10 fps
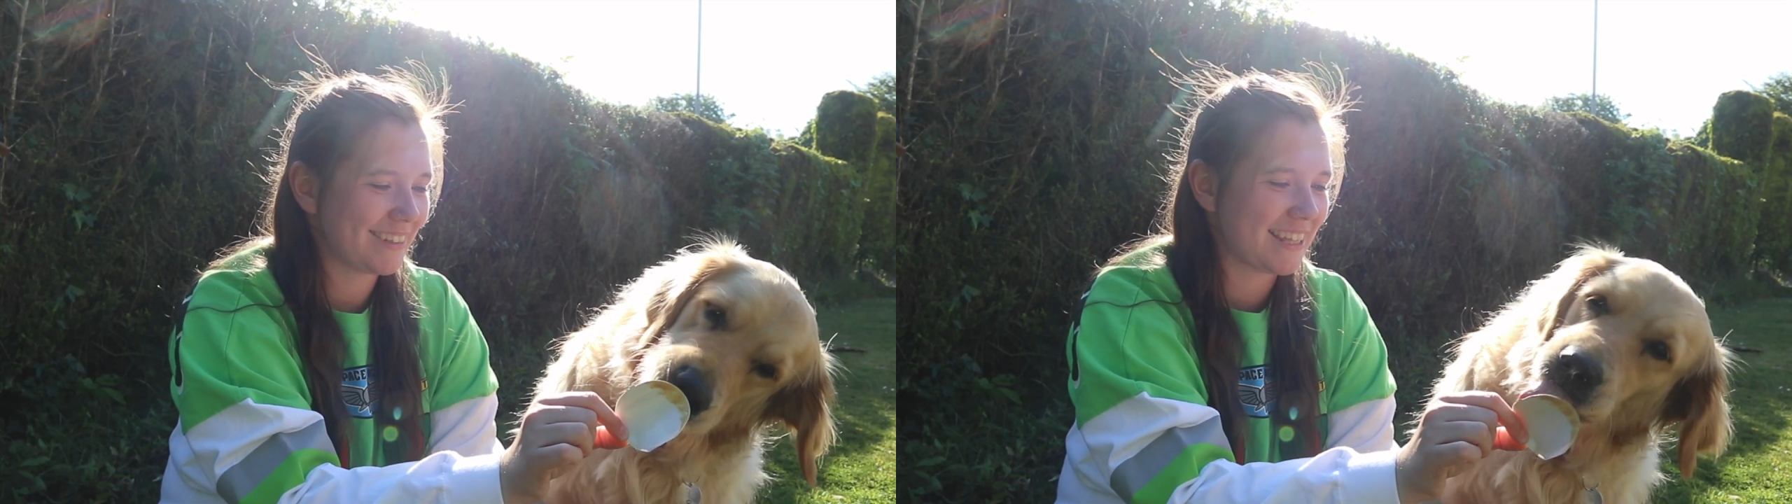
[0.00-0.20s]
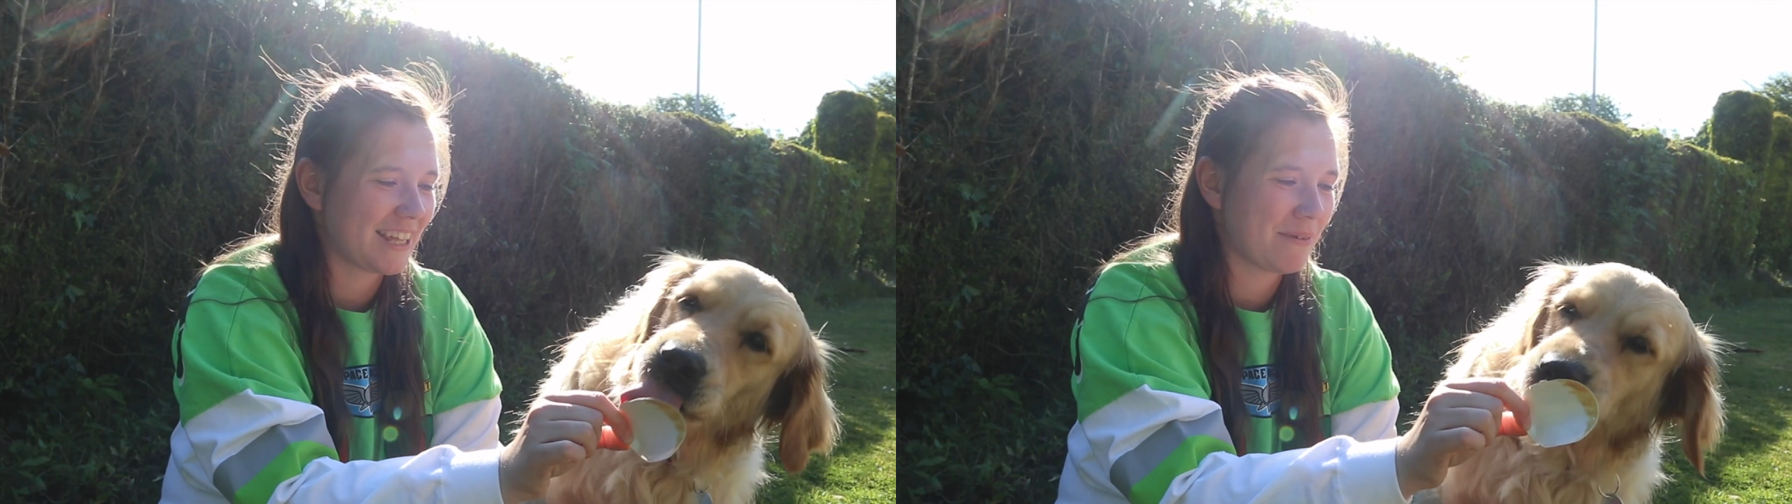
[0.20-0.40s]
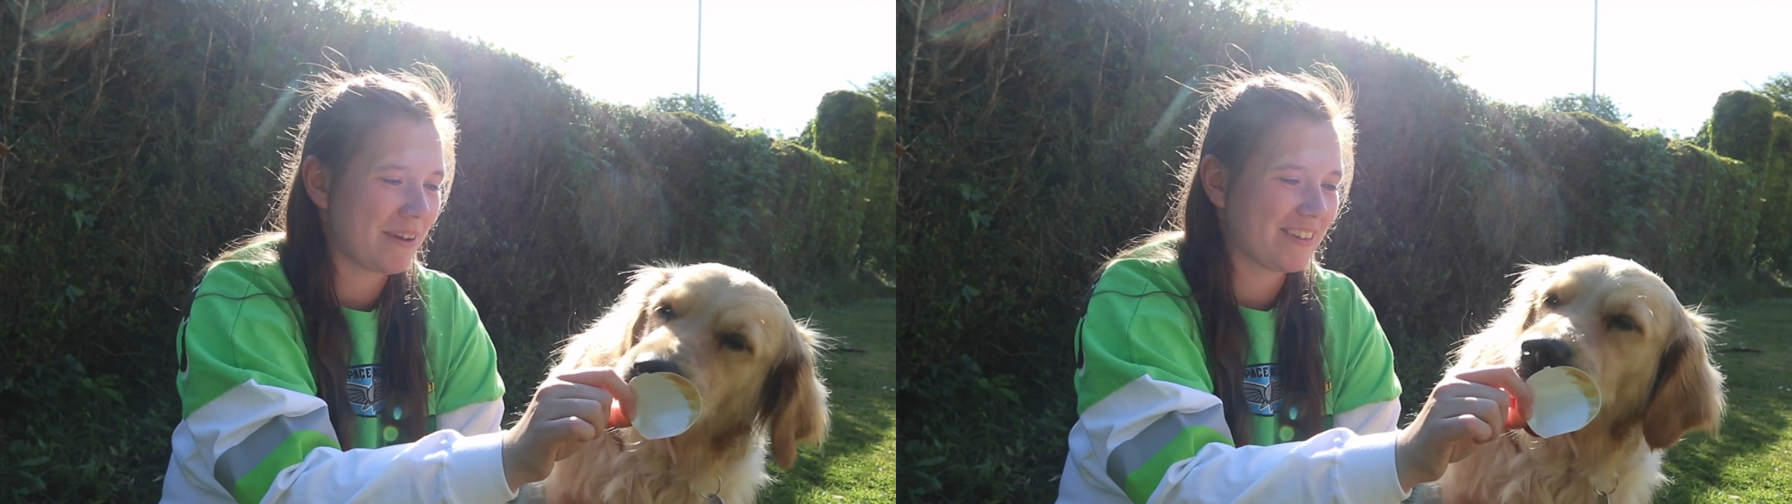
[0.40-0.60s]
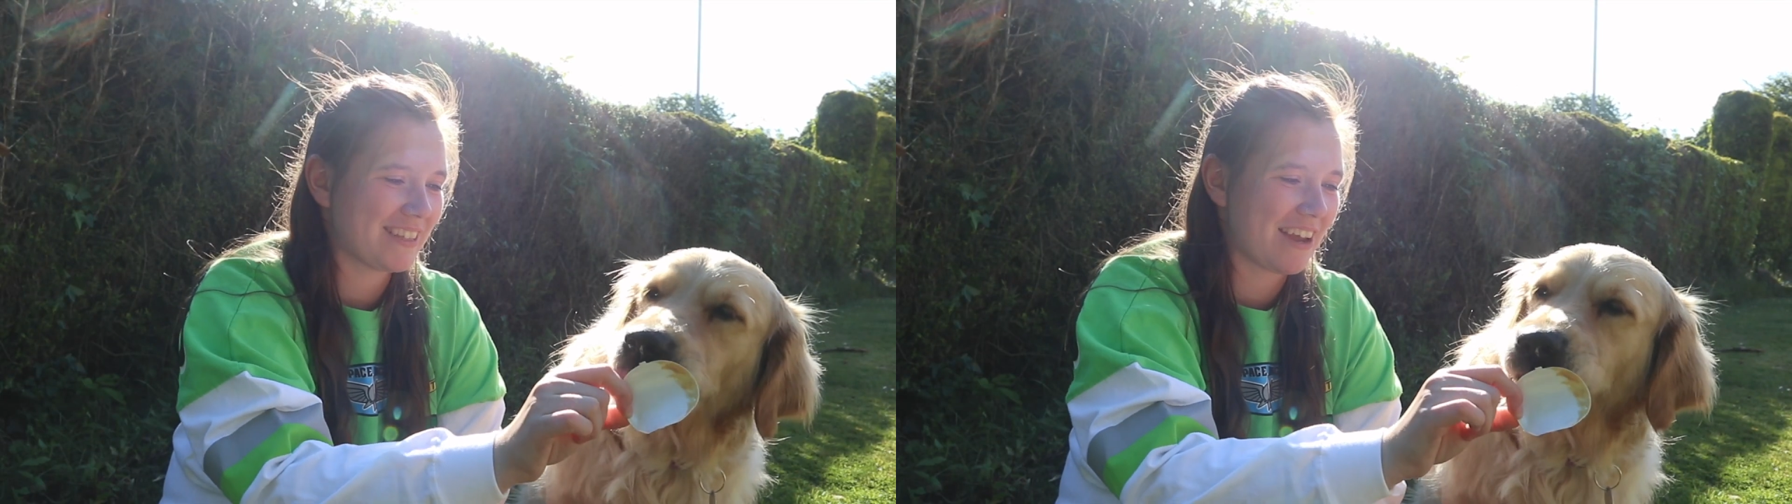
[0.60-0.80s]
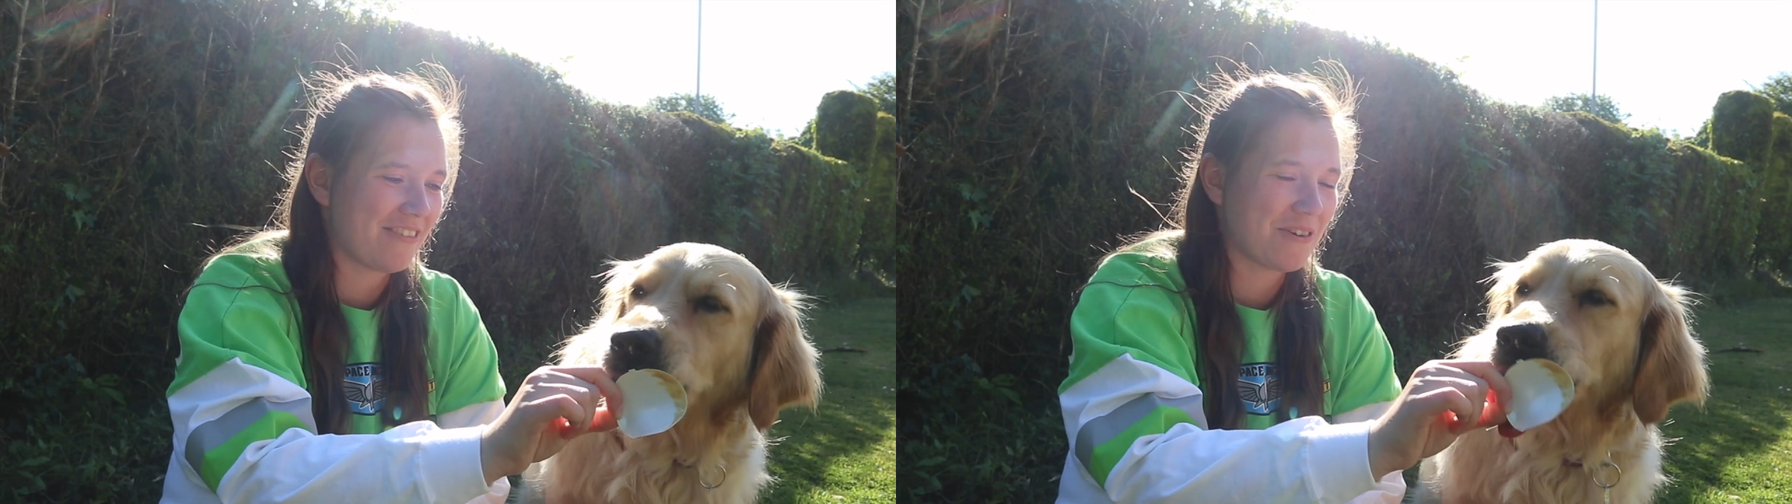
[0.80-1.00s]
I think we have a
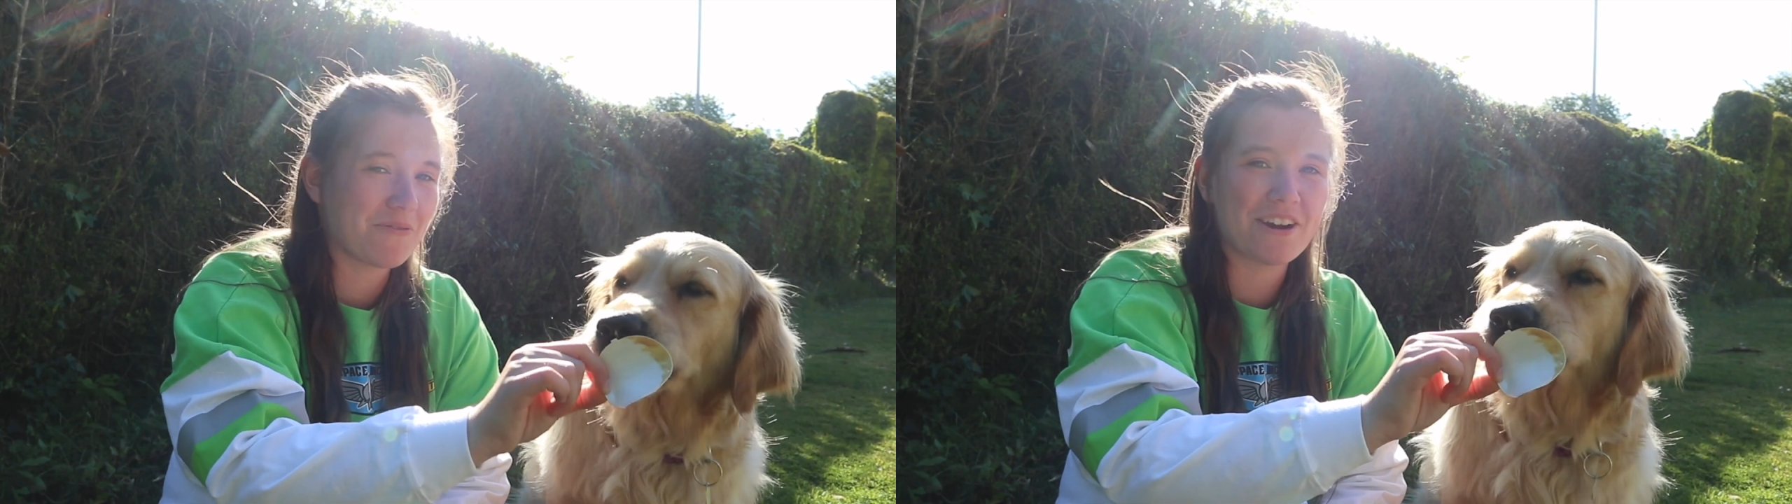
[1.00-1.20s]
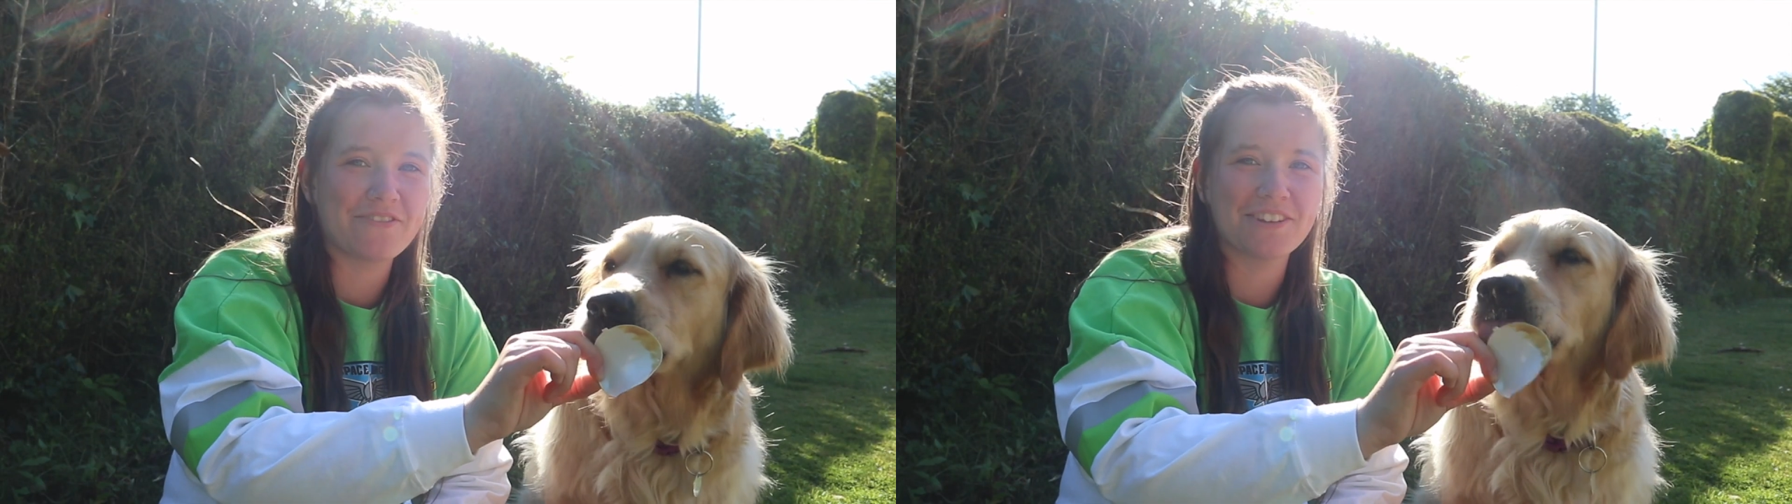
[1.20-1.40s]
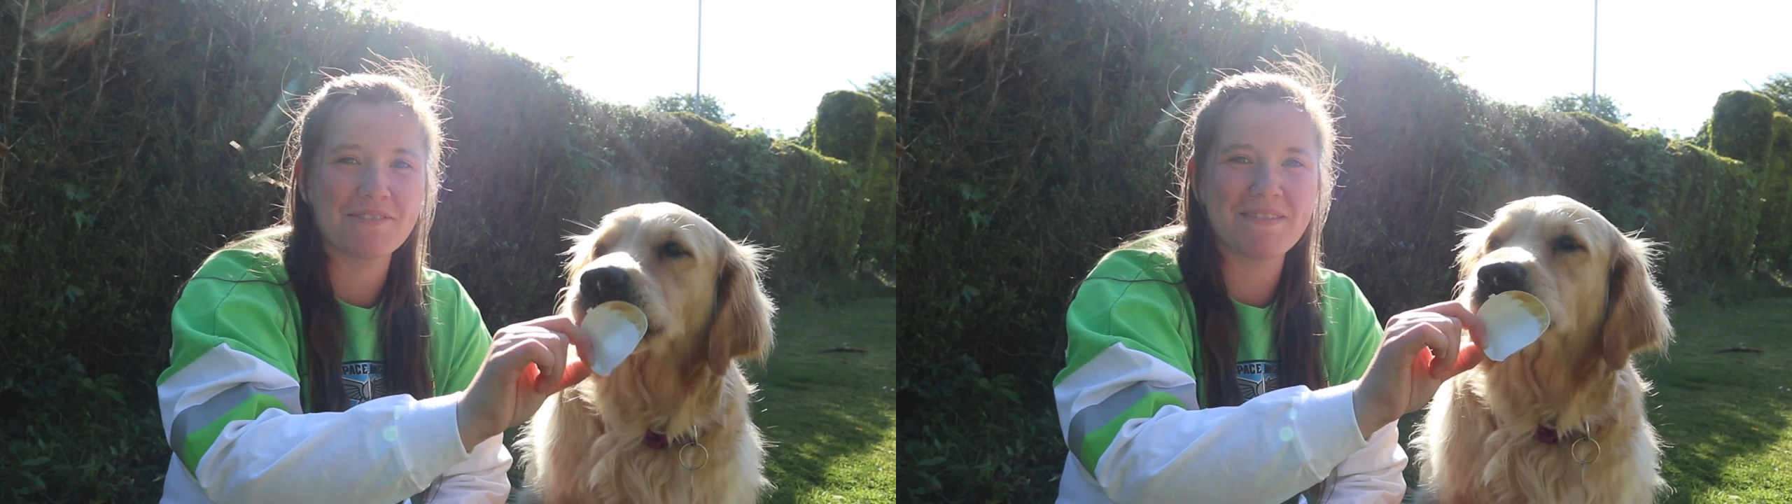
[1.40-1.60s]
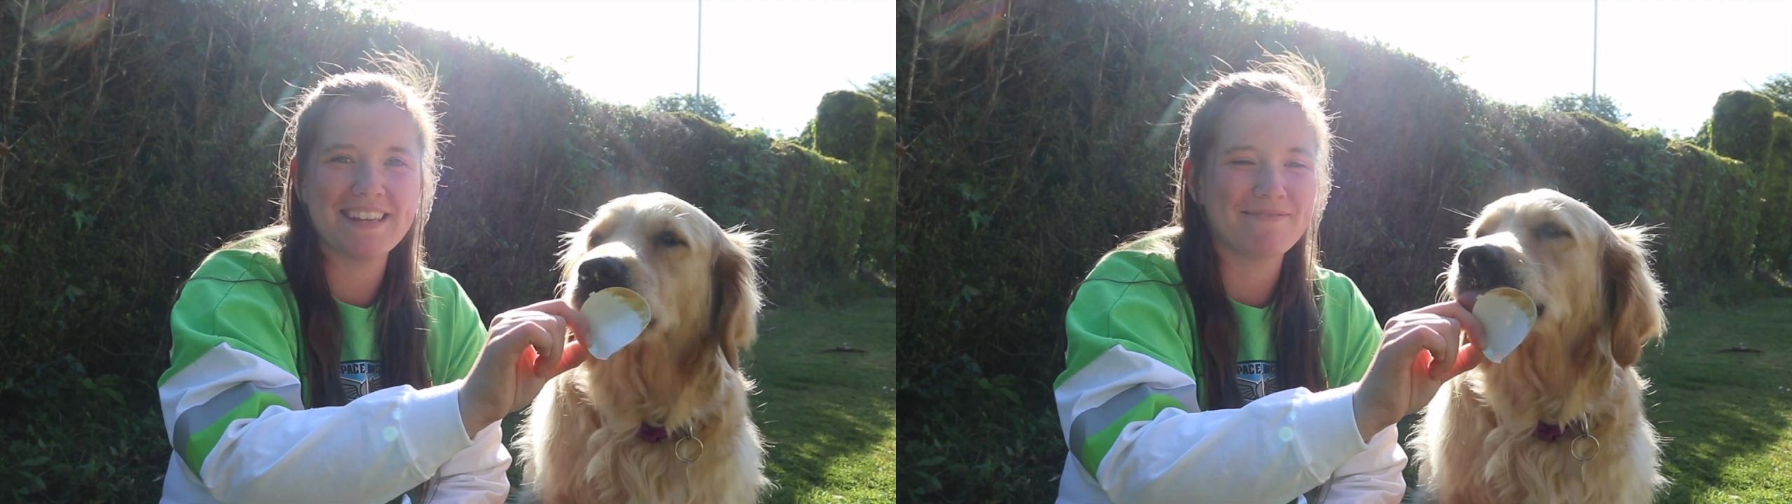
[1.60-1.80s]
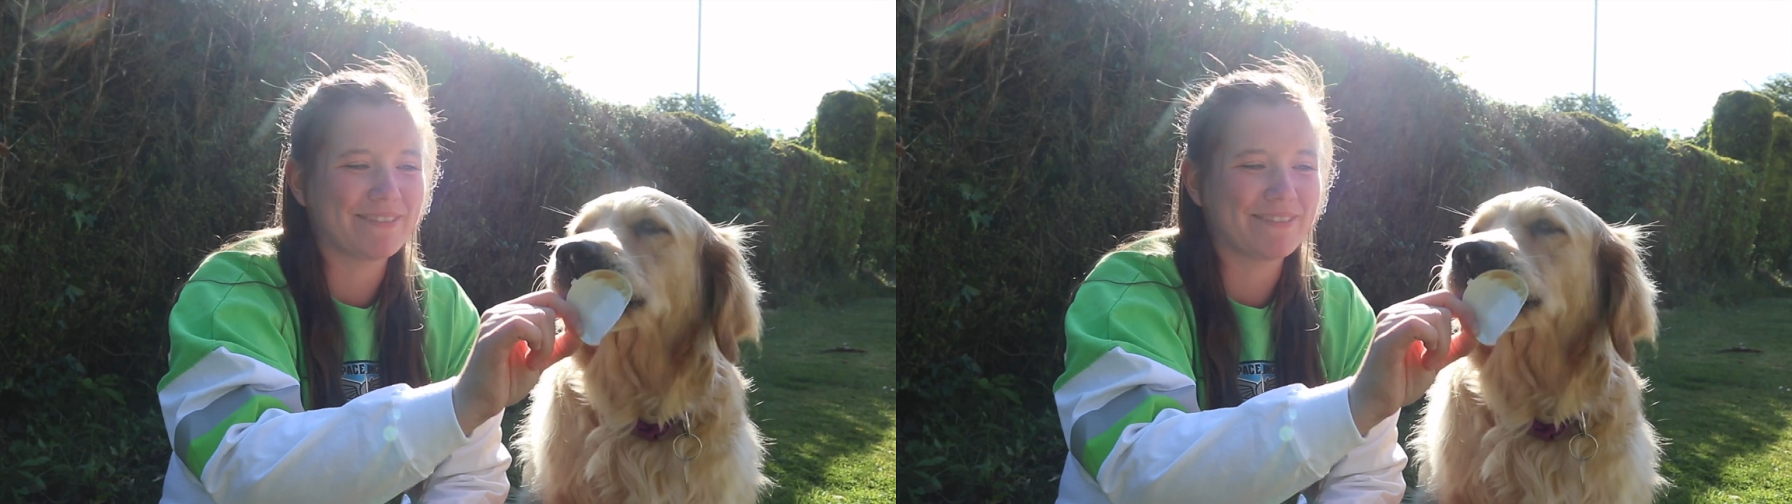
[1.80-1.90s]
definite win for the peanut